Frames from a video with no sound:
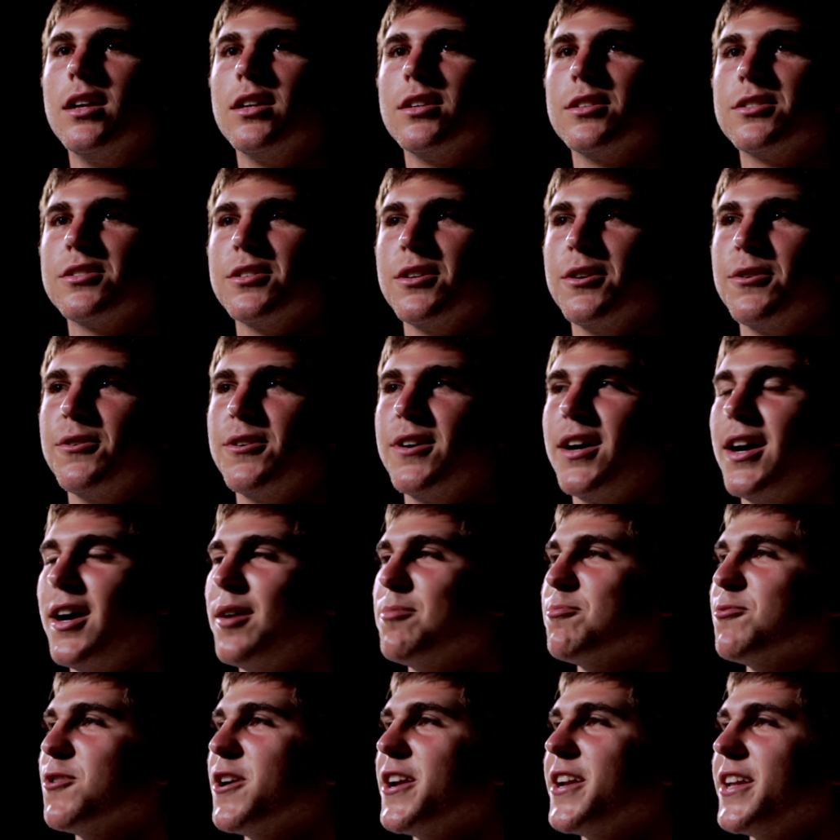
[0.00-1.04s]
So I'm
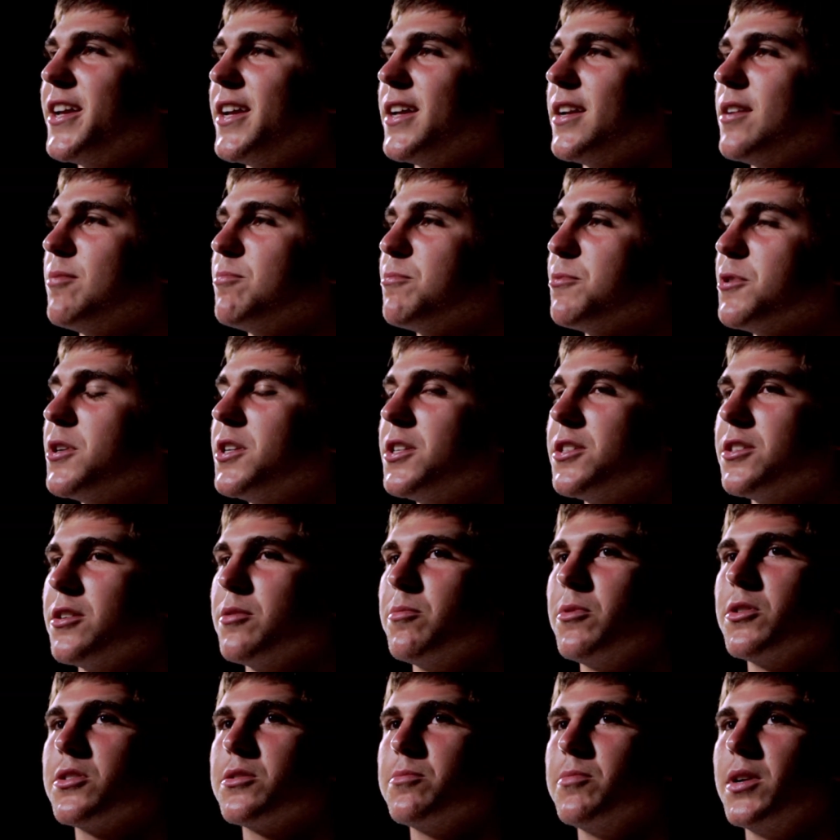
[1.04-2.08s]
ready, and I'm pretty sure
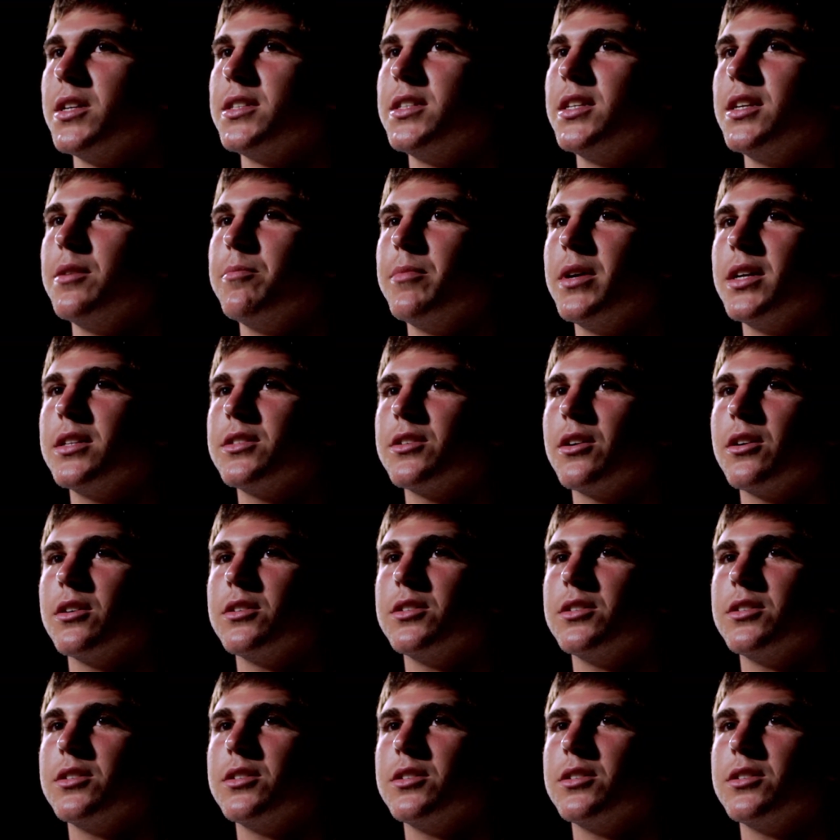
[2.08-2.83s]
most of my teammates are